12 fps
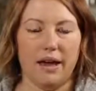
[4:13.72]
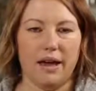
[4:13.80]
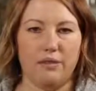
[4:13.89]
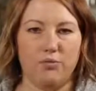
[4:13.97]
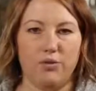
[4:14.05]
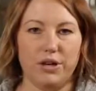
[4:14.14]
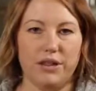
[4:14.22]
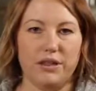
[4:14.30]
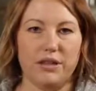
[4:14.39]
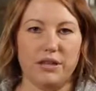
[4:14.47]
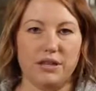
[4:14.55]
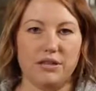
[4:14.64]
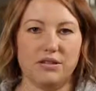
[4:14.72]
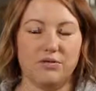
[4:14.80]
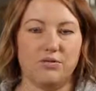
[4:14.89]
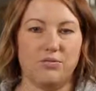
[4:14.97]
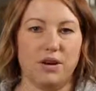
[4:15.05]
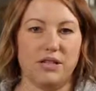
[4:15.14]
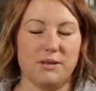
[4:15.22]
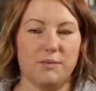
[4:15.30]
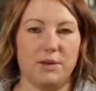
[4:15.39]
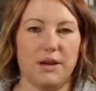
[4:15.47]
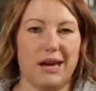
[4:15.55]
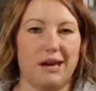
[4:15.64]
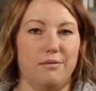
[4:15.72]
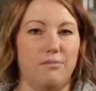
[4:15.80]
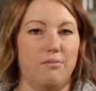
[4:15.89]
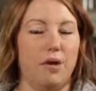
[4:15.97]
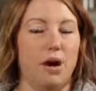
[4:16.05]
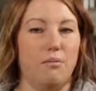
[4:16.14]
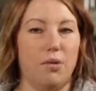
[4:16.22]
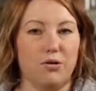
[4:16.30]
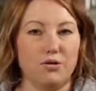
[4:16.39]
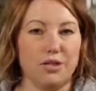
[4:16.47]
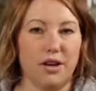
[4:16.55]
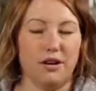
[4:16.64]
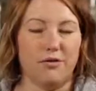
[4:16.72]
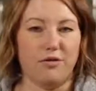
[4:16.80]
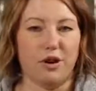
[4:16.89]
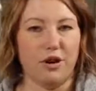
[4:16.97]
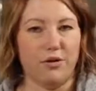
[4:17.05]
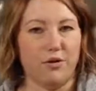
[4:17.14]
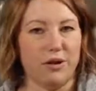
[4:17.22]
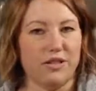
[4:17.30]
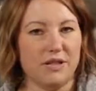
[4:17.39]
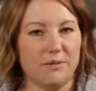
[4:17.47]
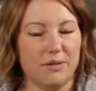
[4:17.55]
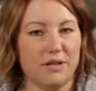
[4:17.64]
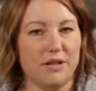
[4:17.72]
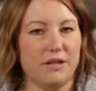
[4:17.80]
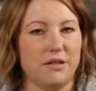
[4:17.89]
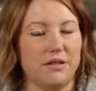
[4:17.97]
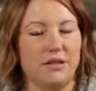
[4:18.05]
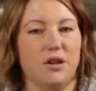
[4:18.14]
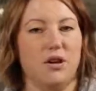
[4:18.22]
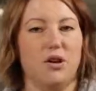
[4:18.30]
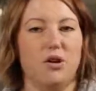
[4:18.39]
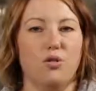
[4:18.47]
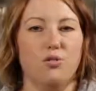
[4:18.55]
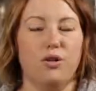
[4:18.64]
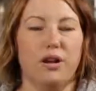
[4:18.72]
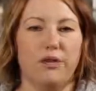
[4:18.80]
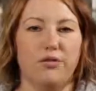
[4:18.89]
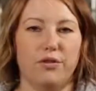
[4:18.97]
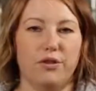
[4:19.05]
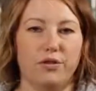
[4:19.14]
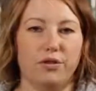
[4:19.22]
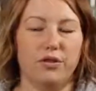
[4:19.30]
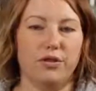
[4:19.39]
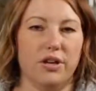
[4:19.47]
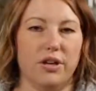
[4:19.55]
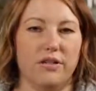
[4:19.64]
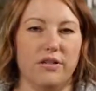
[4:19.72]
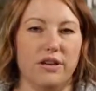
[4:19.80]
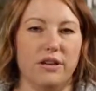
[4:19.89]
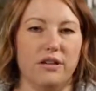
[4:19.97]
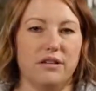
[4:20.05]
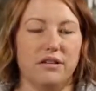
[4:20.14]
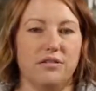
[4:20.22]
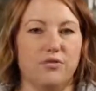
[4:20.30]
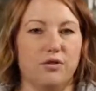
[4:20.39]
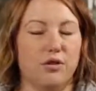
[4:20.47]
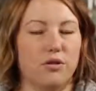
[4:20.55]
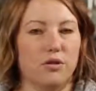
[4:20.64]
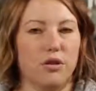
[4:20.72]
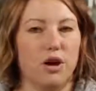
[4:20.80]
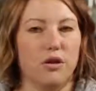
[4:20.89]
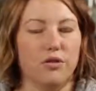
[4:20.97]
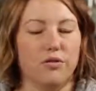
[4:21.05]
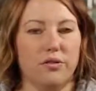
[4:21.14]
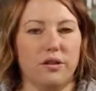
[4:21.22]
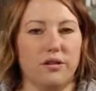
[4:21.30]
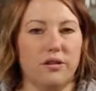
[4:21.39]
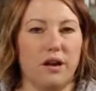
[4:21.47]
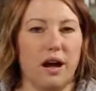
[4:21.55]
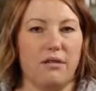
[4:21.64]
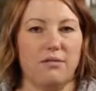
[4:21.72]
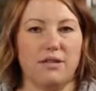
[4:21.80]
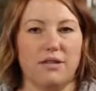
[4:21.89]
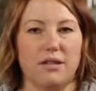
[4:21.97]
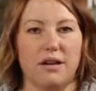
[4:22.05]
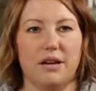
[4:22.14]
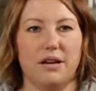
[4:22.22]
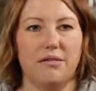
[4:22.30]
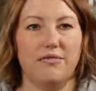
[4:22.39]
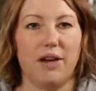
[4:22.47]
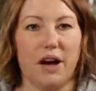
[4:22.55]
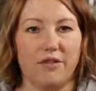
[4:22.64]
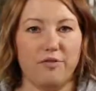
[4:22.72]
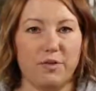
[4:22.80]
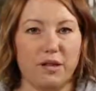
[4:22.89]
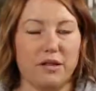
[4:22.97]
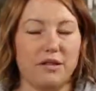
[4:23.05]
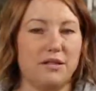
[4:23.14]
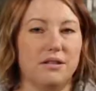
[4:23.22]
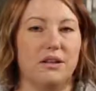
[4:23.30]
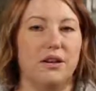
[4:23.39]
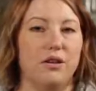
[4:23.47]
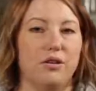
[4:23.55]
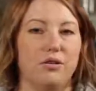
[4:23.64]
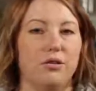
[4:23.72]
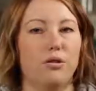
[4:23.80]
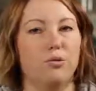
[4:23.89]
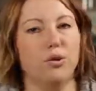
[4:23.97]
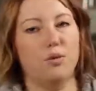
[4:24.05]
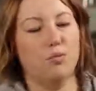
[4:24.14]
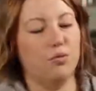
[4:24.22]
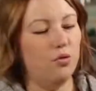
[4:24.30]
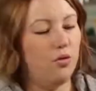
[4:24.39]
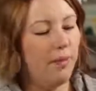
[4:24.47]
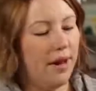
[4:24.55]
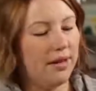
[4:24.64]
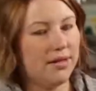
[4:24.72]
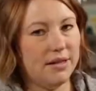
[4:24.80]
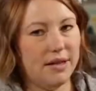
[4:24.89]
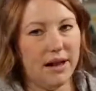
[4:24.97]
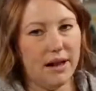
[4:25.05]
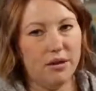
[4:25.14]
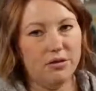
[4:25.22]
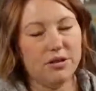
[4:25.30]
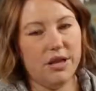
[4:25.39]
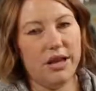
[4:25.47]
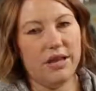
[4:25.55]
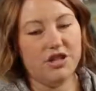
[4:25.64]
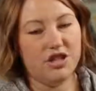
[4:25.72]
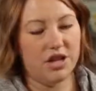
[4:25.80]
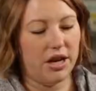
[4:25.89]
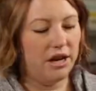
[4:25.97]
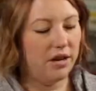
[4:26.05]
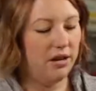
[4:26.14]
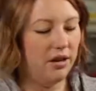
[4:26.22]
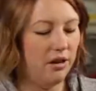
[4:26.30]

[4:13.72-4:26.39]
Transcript: And with this recipe and most air fryer recipes, whenever you're cooking things for longer than, I would say, 5 minutes, you're going to want to pull the basket out and shake